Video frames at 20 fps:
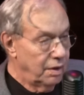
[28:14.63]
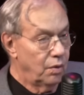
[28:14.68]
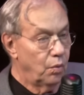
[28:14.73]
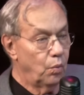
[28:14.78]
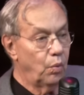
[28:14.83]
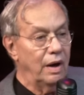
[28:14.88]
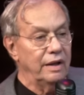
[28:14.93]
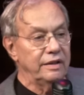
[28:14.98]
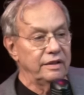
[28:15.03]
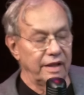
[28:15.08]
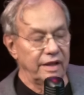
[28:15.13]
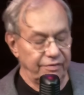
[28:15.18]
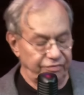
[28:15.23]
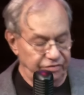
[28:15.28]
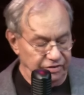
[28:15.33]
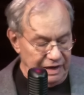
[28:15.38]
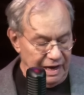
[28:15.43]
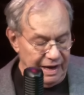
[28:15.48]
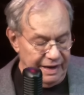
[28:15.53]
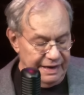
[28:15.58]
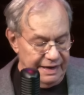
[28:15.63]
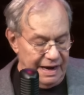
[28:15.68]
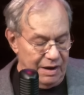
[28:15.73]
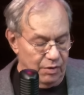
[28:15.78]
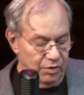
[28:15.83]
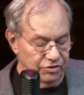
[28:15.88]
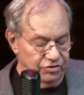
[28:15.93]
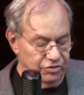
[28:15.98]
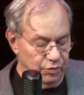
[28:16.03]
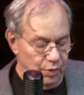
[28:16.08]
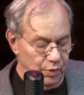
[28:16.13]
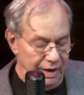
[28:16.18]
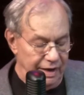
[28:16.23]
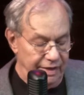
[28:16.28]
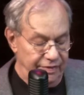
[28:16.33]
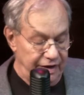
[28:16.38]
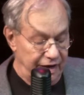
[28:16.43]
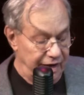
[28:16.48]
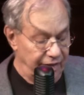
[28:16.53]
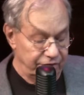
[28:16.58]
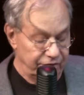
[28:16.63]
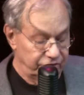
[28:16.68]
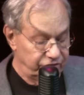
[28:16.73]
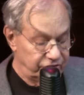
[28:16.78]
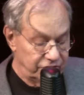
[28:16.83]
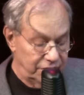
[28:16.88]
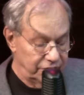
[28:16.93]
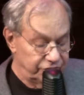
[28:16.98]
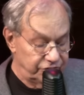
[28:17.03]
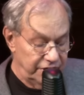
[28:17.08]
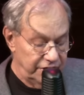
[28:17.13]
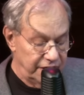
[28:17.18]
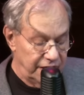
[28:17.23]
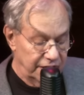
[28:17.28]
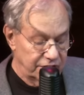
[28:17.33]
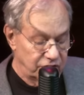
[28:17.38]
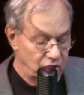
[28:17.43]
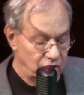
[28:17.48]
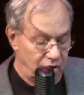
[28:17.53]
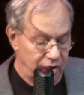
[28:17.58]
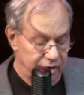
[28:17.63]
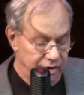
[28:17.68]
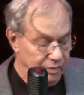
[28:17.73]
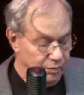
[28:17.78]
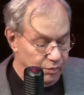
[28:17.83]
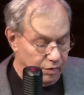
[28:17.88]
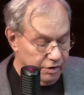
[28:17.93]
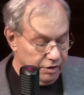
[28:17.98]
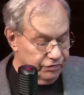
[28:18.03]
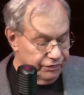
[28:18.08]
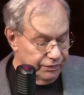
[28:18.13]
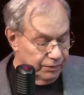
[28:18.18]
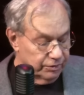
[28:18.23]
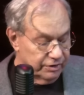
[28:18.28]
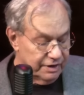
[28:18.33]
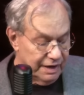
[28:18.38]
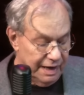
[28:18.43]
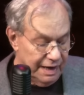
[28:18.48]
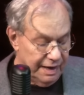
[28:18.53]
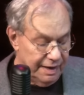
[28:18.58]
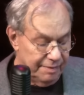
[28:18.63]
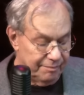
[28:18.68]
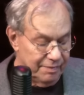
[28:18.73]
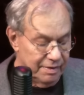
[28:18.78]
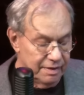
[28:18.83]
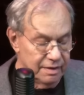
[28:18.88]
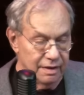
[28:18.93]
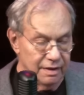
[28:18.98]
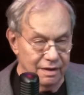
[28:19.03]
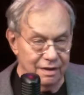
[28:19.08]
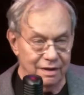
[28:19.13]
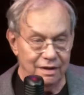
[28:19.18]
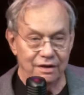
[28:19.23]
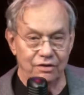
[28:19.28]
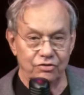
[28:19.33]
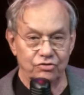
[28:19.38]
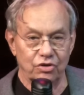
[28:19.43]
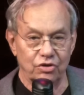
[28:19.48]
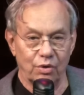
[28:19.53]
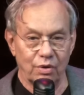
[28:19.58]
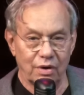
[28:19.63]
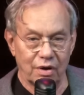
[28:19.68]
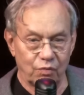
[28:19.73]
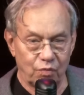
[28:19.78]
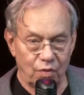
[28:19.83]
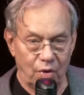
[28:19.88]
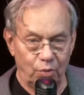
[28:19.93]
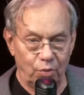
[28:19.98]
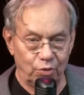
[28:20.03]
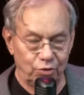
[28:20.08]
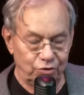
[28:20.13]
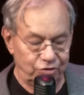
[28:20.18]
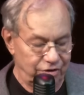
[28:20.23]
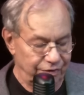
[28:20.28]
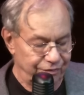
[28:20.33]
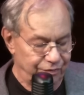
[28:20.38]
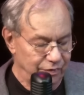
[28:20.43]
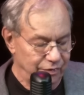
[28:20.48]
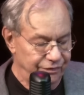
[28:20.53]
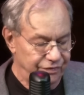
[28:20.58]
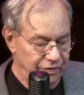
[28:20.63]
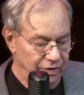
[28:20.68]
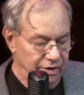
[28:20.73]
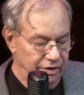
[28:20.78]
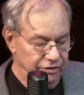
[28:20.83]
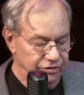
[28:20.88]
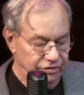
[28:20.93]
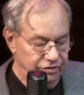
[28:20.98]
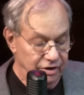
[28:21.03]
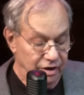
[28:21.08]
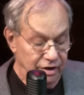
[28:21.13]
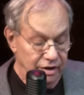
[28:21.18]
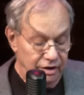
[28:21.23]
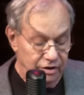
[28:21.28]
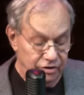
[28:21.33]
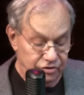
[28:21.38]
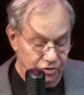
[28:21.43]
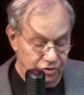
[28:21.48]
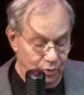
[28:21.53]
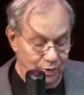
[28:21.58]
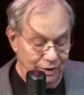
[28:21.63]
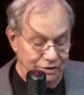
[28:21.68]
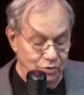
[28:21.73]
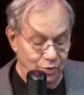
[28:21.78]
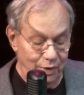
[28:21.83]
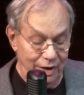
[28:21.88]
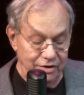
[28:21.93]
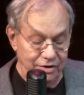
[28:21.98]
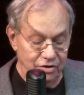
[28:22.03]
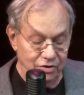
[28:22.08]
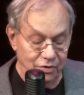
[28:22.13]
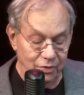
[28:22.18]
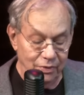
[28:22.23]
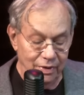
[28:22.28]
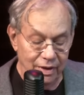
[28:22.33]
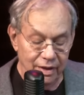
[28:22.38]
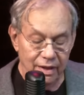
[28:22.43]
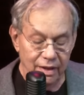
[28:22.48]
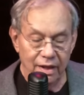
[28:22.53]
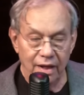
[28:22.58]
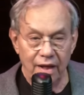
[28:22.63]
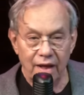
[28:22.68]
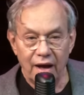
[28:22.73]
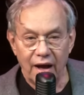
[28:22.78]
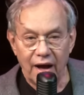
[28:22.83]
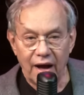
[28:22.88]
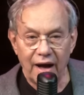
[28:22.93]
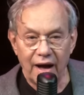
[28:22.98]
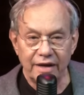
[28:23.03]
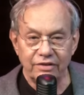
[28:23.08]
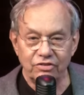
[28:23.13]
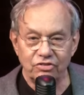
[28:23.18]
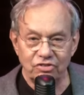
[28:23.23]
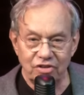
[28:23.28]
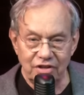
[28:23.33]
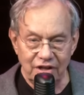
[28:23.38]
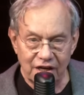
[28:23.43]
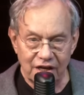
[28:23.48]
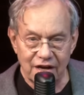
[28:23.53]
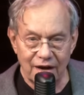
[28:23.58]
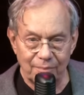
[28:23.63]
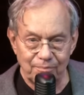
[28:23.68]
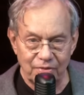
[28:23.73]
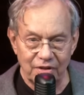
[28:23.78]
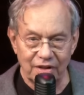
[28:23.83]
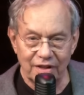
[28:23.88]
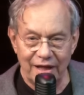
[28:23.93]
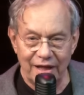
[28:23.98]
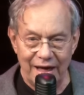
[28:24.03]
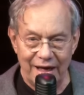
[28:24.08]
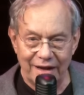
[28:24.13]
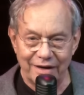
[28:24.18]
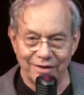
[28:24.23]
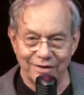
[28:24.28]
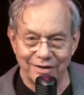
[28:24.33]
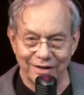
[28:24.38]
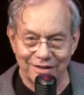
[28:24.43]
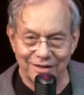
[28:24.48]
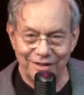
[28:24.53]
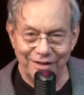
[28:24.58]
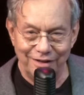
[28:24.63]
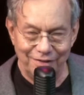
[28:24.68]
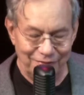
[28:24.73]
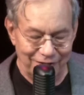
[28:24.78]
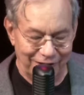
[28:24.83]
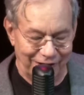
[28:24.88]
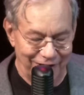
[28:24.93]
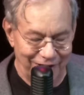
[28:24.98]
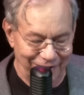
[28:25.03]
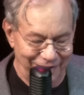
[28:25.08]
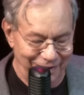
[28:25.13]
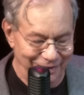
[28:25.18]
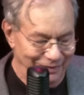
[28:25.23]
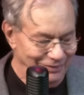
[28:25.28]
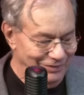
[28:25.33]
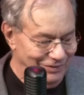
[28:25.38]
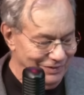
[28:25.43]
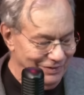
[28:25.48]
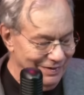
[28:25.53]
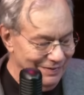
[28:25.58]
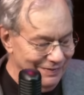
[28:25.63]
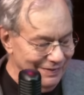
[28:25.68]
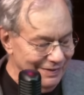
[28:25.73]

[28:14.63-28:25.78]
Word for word: One lives 9 hours away. The other still has a young daughter and works full time. So our roles have reversed. So what do? I sneak up the ladder to clean the gutters.